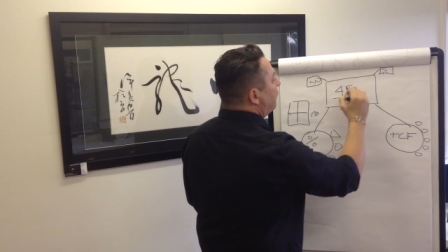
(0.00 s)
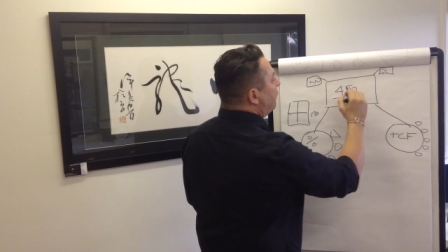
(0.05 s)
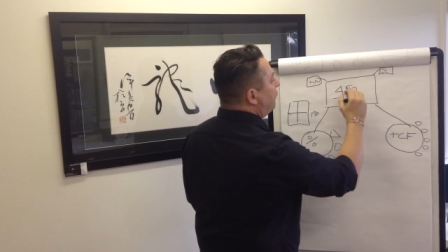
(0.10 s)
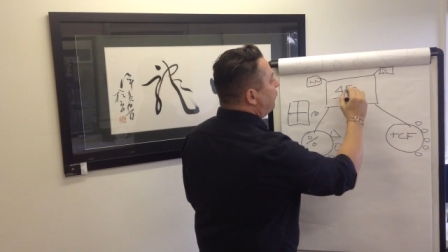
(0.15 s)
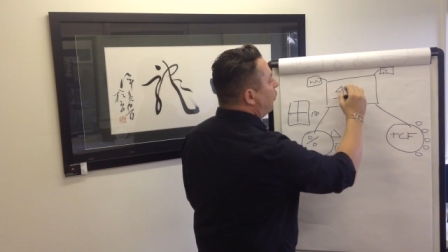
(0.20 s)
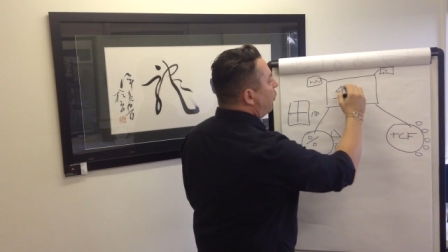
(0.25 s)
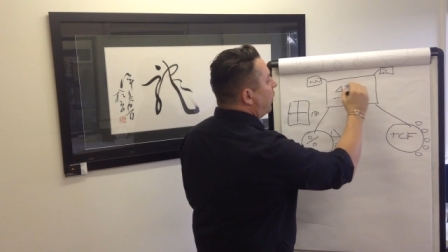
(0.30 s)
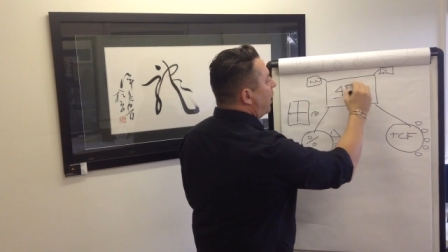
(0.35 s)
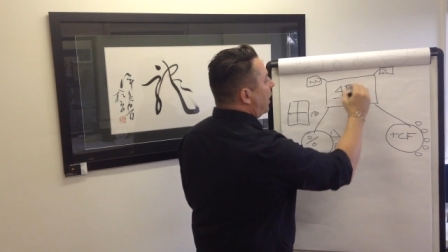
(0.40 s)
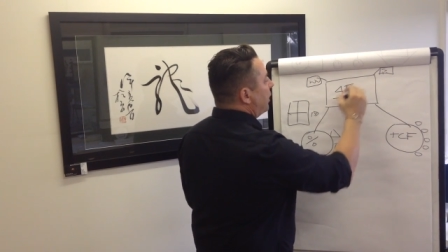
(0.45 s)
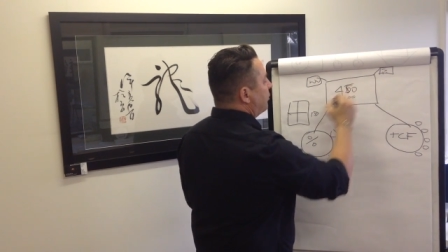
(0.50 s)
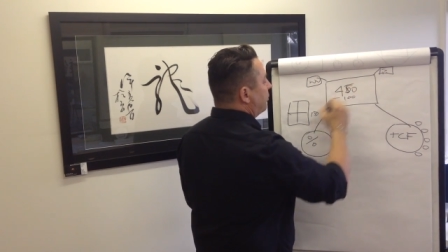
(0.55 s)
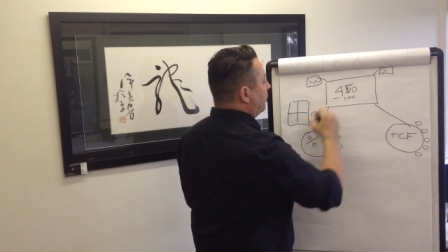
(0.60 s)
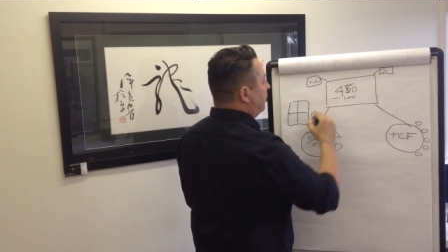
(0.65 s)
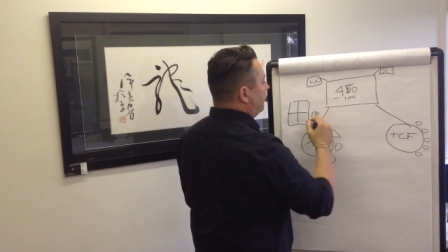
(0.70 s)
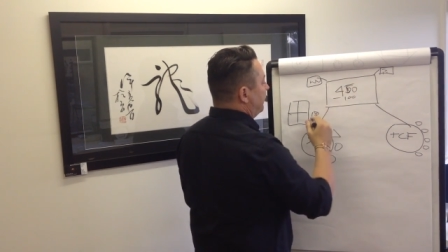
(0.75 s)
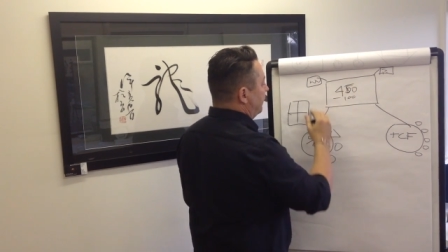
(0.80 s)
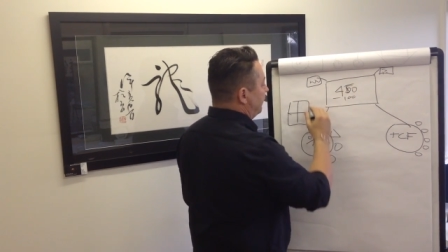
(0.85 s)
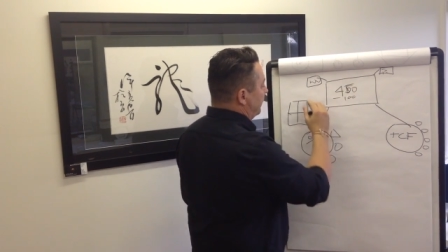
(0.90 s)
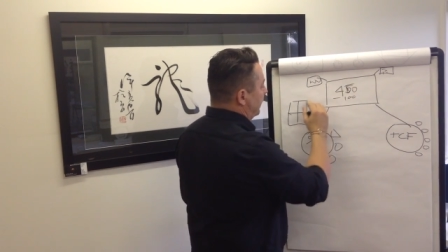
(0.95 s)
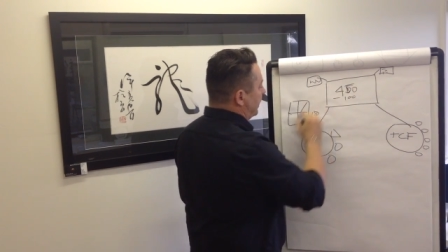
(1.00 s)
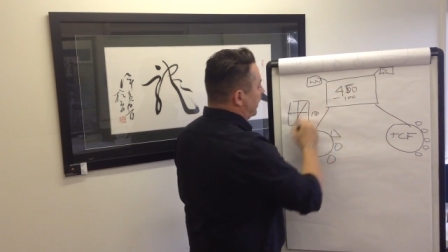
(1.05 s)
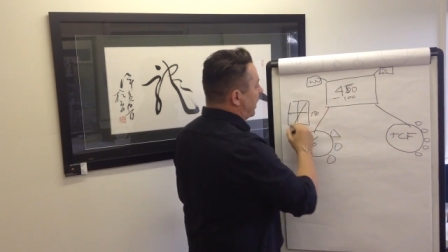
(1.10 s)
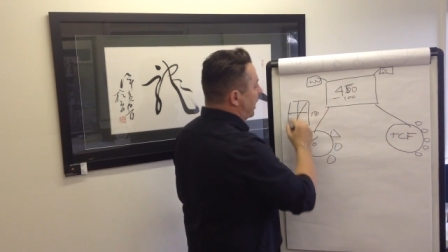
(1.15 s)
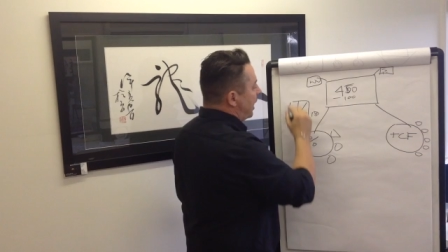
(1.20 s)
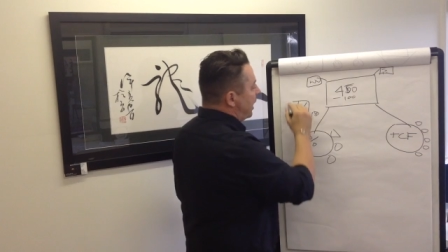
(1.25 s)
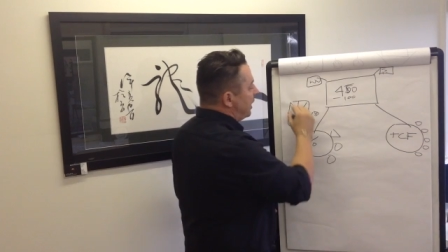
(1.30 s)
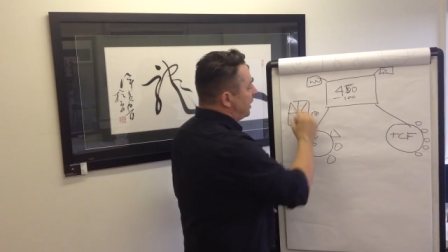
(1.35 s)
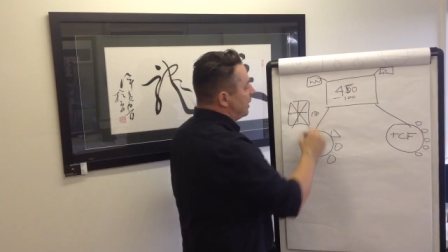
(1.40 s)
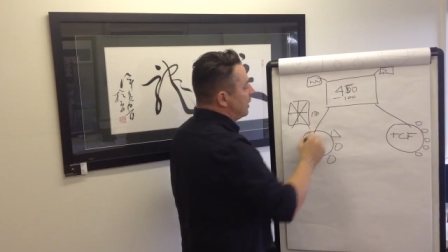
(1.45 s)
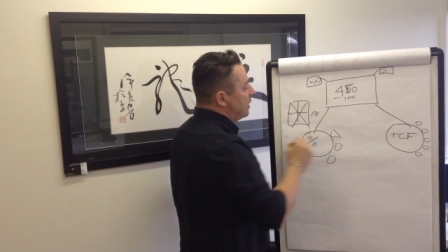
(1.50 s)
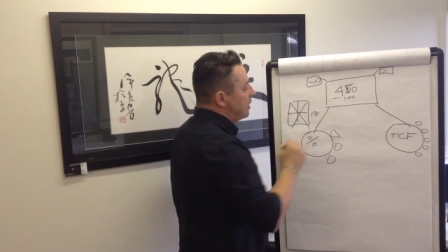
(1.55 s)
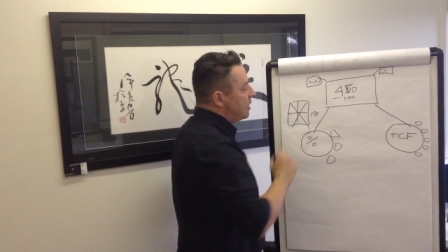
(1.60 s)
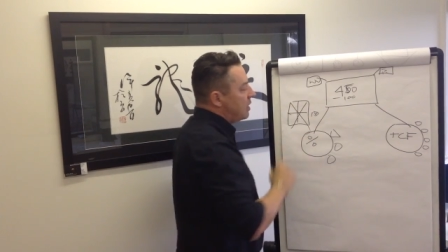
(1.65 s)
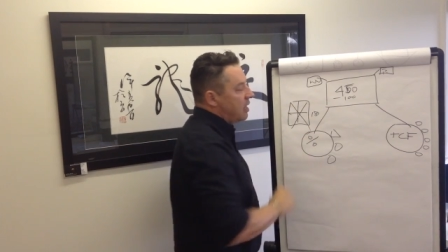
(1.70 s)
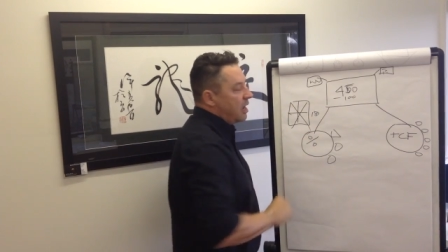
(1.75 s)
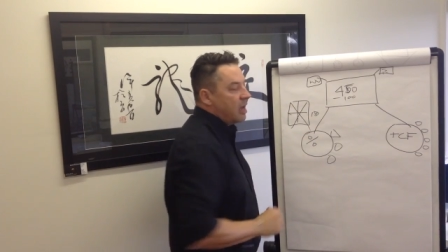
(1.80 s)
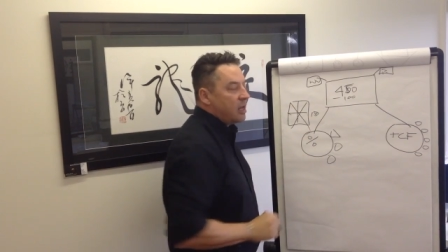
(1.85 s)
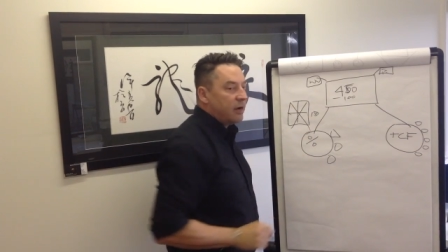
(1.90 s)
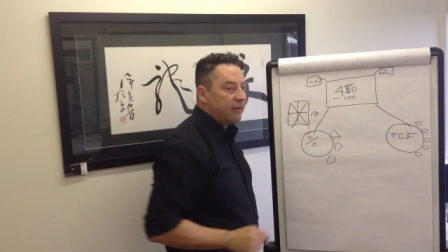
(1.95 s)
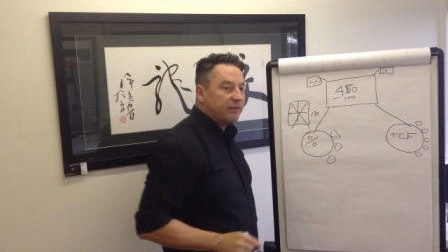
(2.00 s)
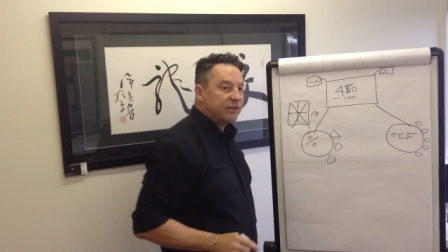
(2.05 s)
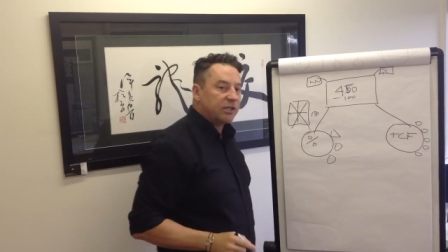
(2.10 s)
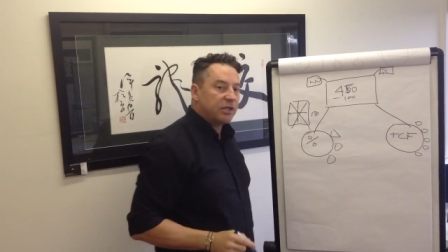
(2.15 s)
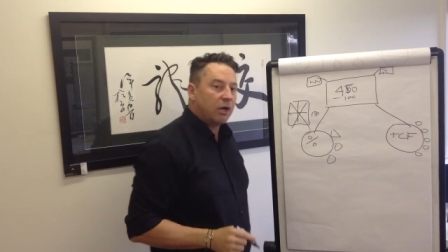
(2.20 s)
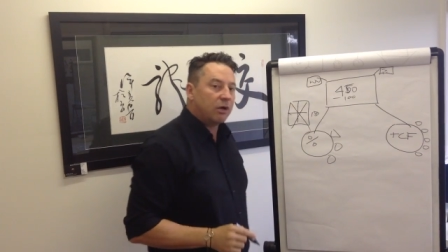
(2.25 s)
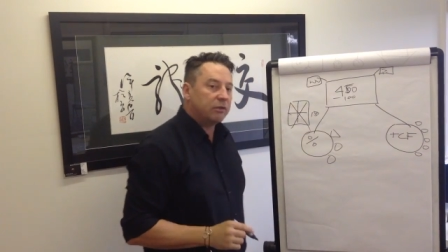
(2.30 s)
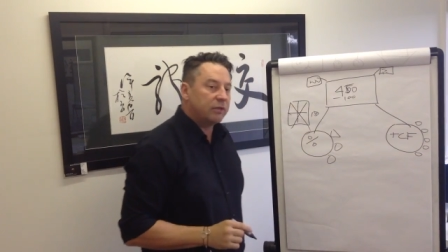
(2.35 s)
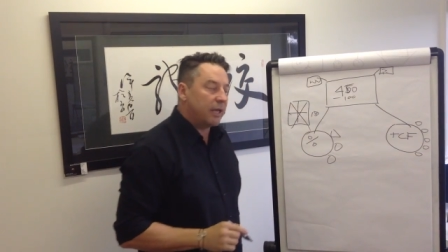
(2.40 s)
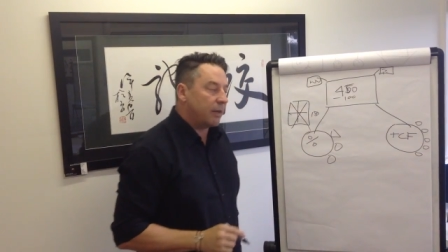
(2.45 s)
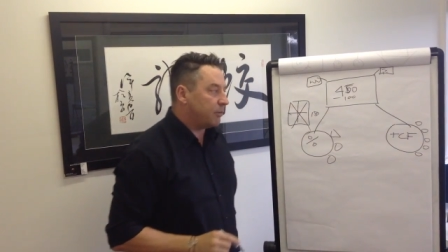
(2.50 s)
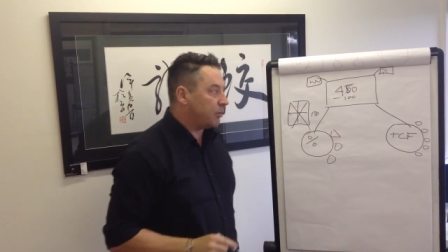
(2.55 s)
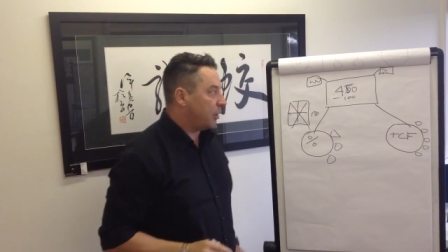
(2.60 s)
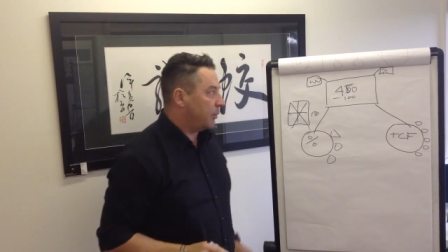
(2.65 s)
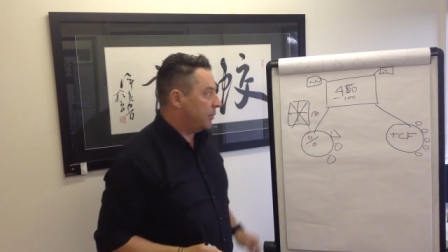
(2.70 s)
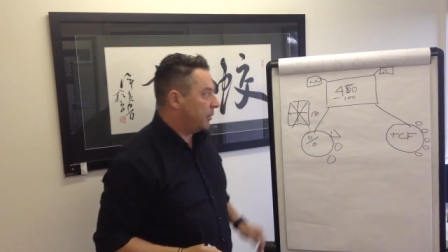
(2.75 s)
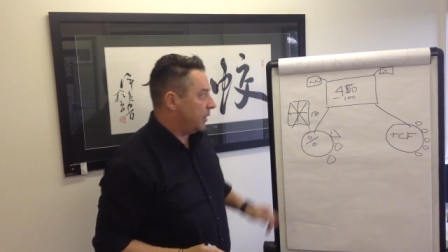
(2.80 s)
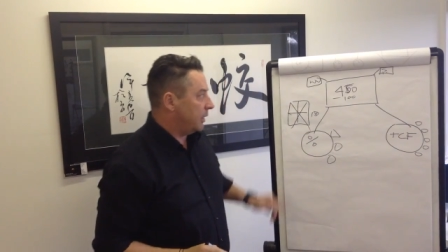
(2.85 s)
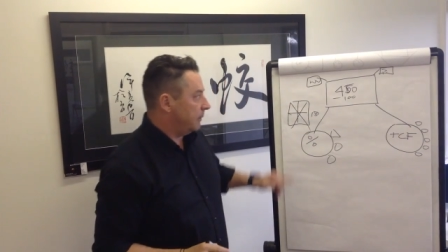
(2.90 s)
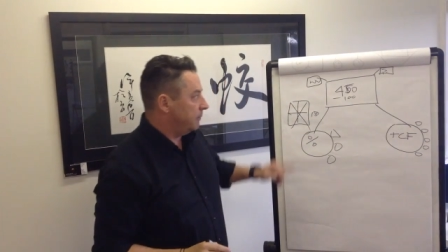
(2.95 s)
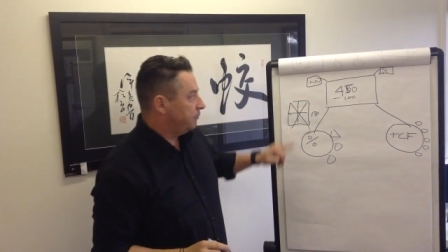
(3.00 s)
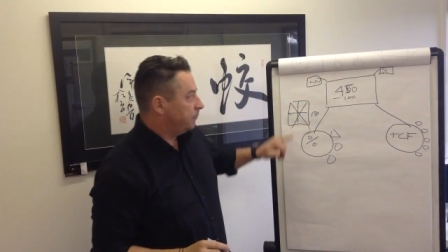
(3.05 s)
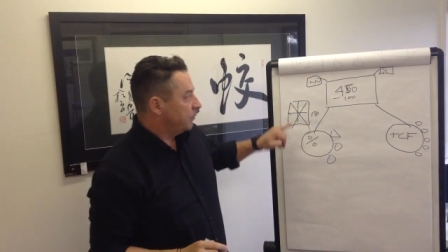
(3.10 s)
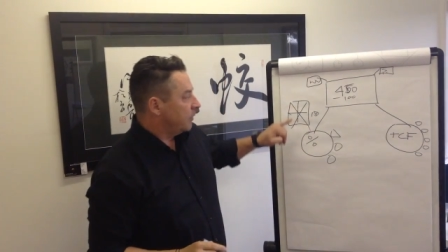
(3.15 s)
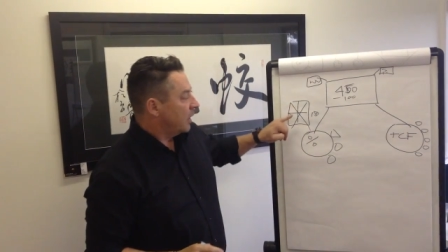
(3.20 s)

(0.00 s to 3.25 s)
450K and I've sold that property.